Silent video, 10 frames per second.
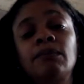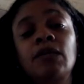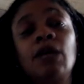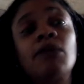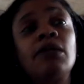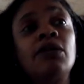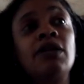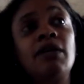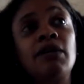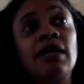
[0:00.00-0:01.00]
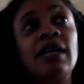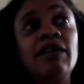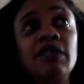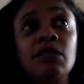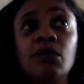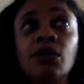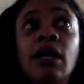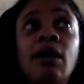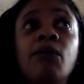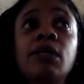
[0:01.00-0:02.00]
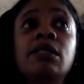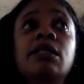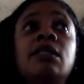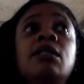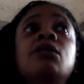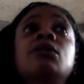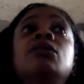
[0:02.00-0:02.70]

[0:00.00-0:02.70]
I want to know that when I left this world, I went to